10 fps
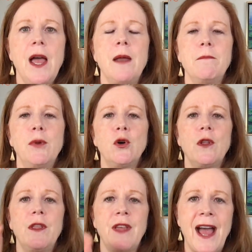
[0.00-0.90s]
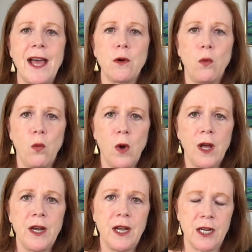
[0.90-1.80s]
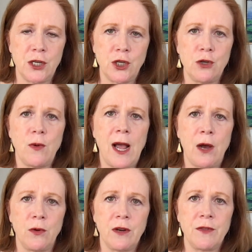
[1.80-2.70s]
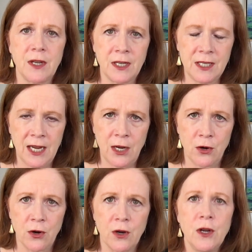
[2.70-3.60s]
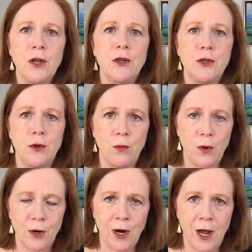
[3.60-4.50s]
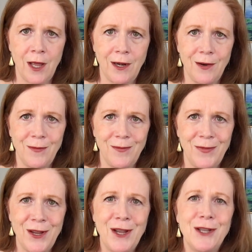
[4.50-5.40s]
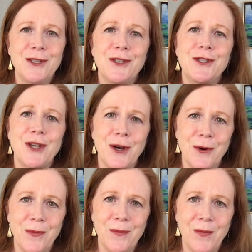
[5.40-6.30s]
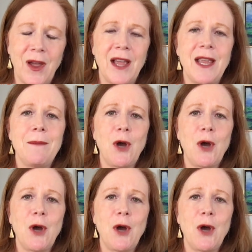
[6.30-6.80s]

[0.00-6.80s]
and pull that one issue out of the container to work on so i am